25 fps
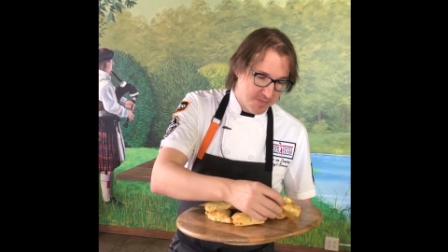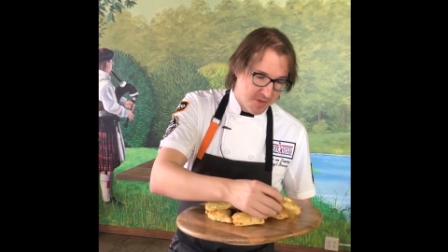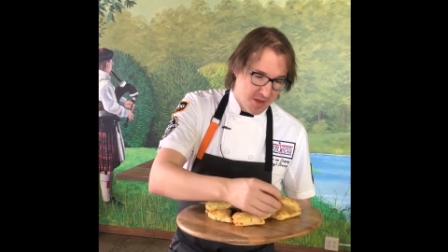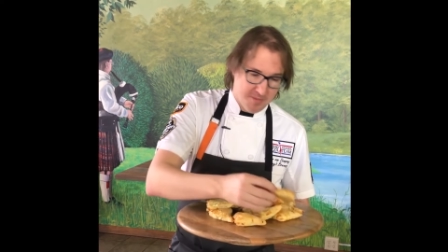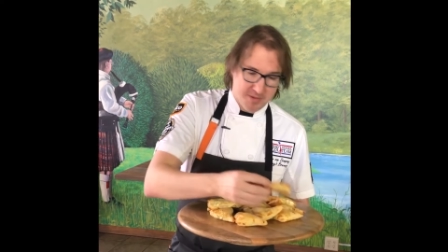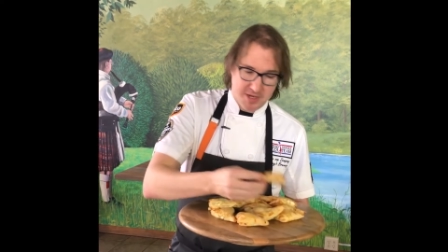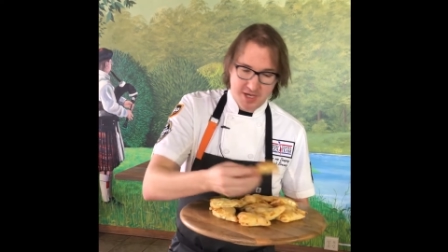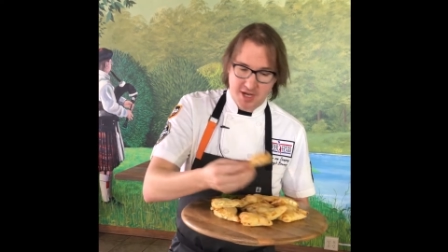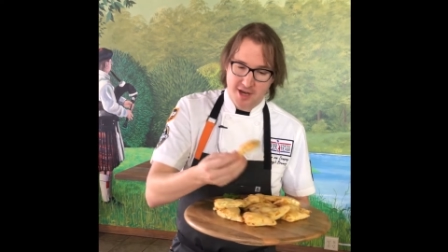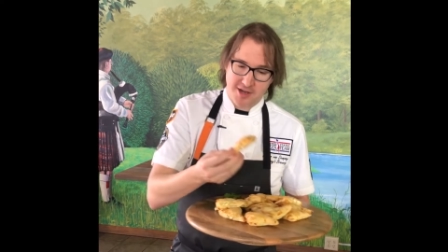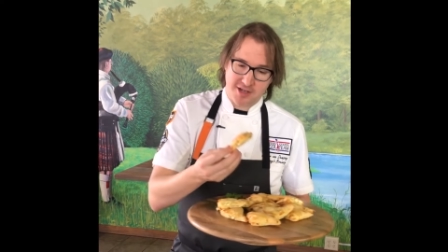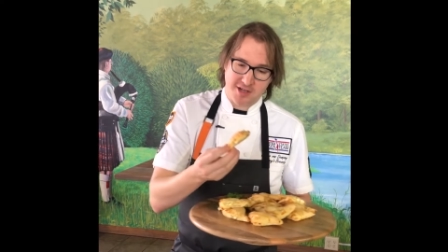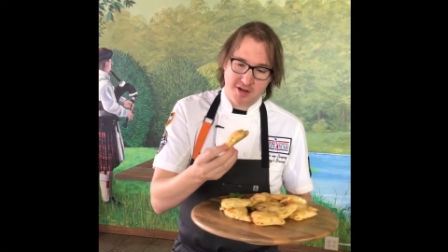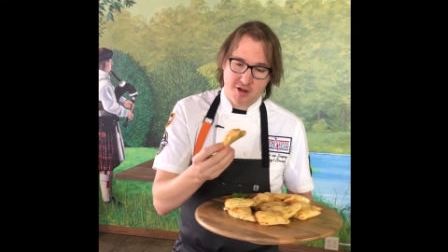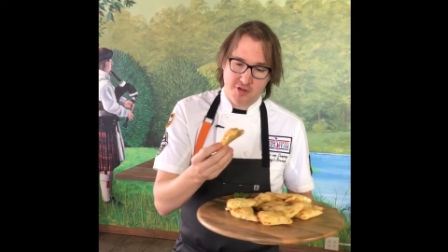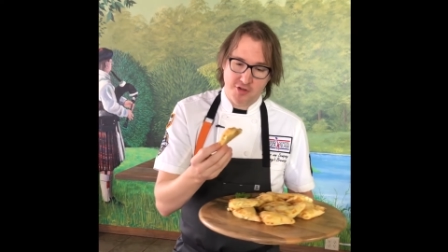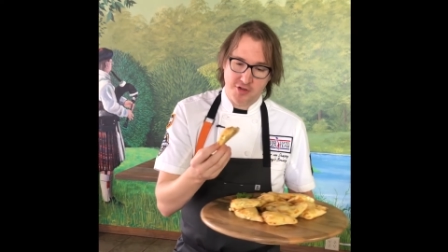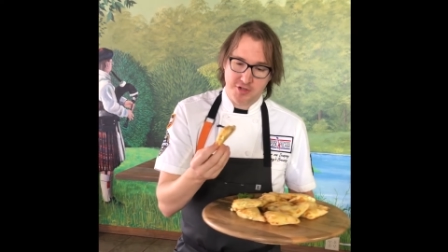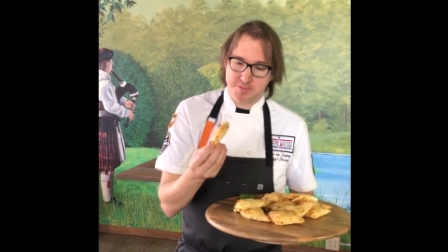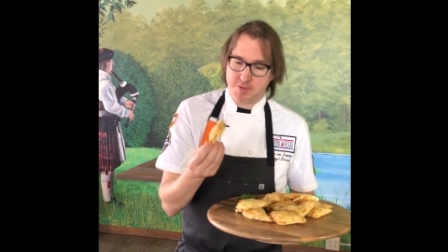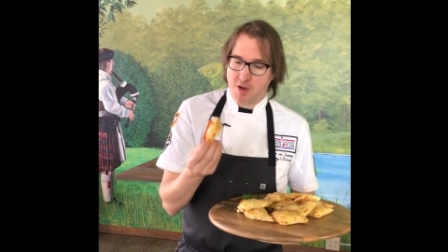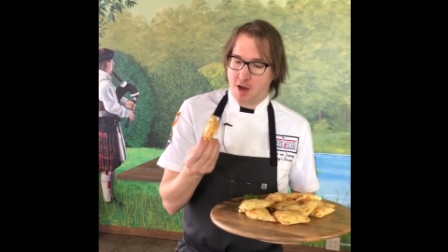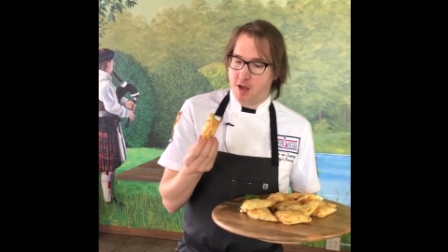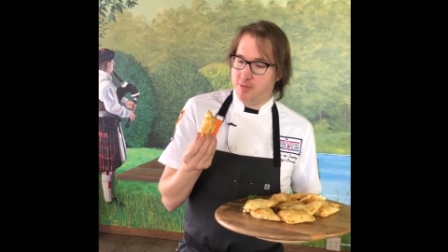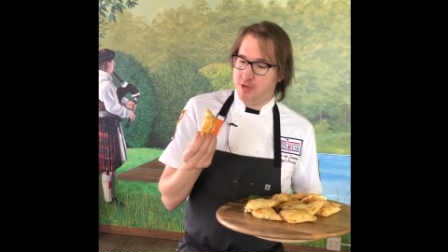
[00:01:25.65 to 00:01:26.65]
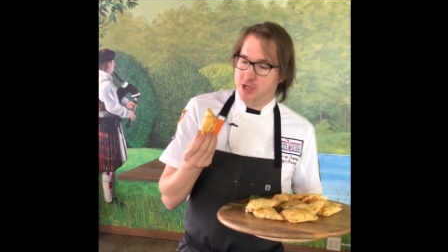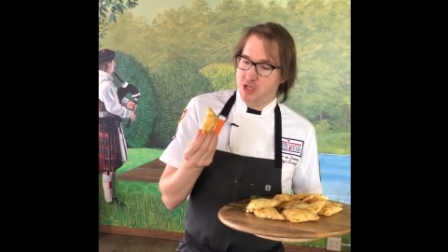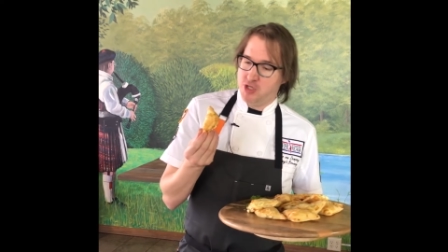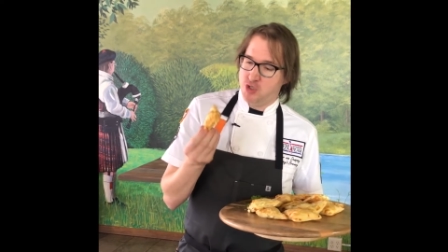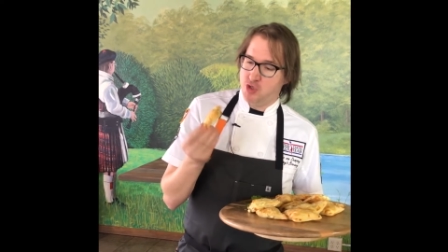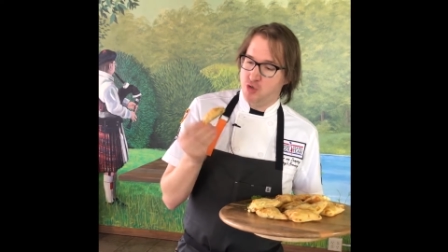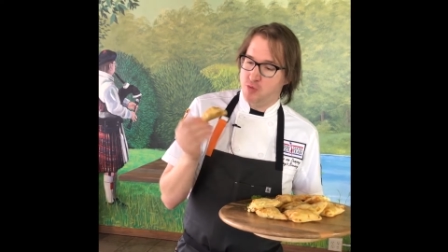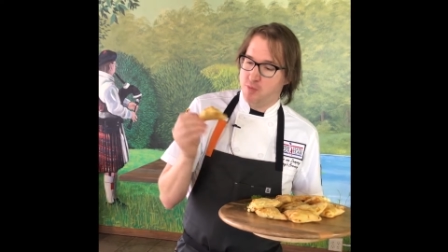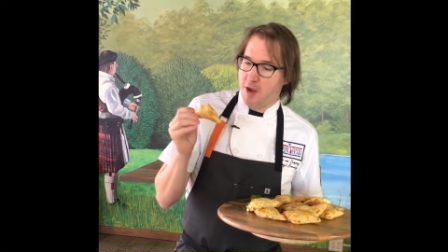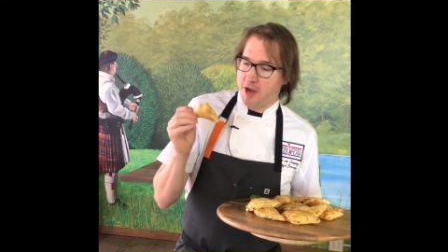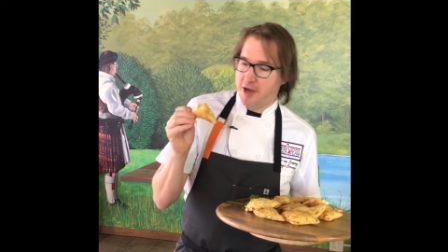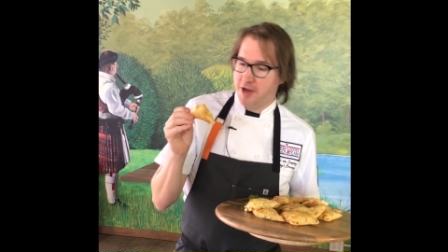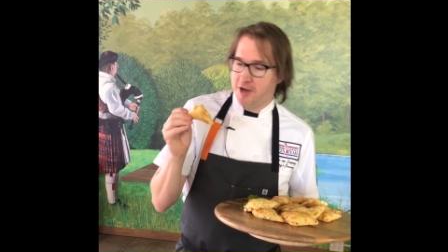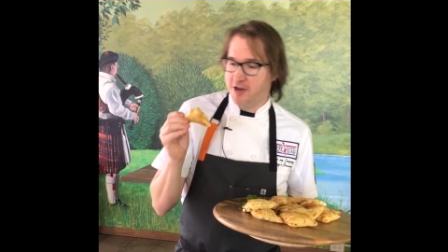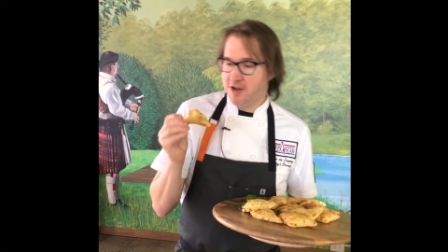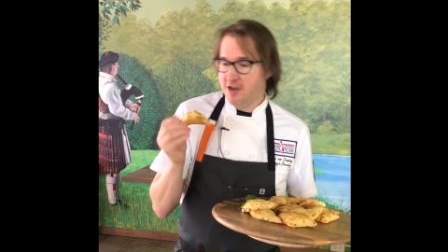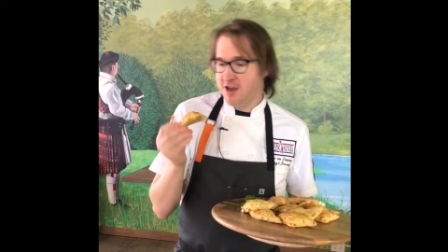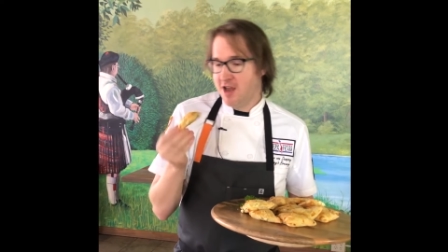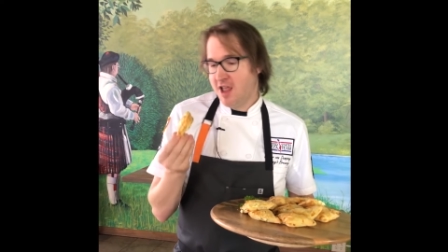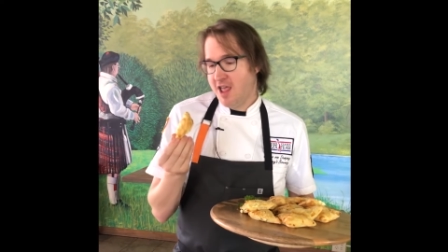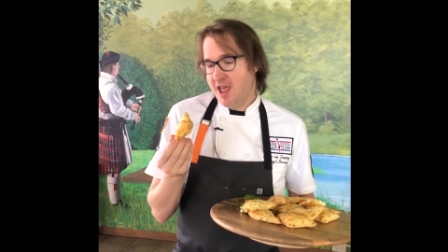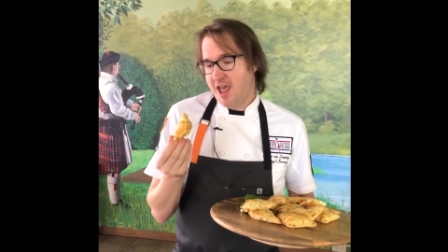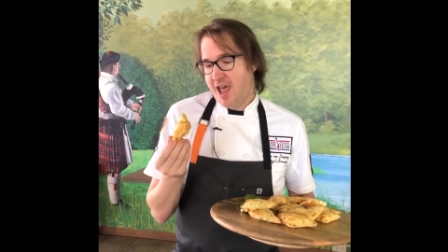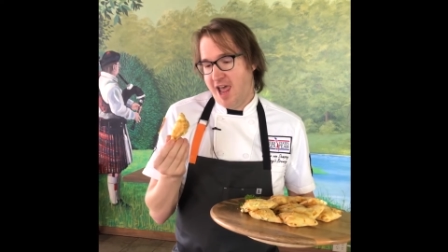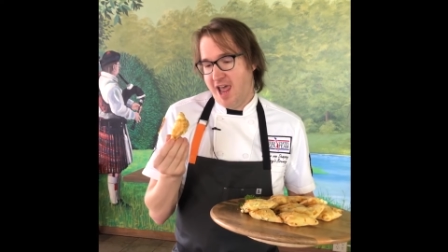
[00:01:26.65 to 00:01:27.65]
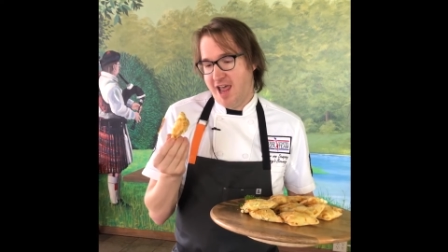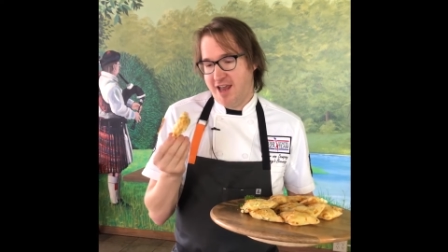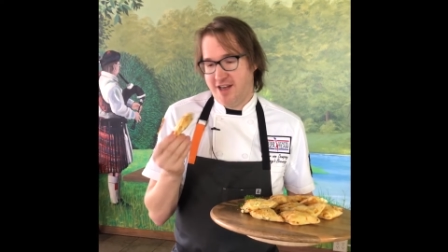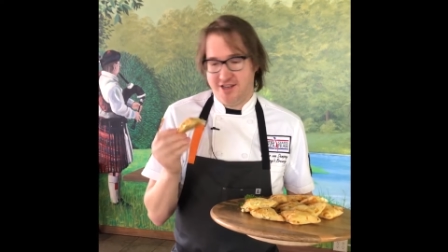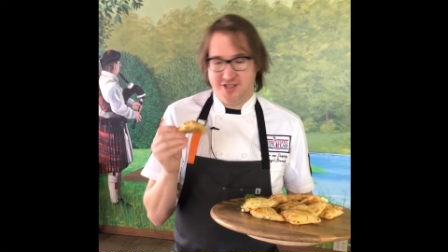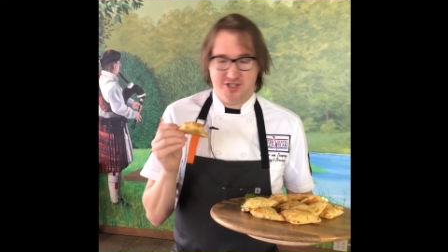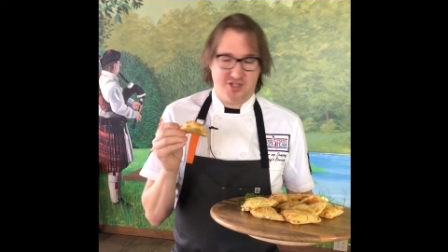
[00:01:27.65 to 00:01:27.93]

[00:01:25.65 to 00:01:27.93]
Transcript: I mean, I'd call this probably a two biter, and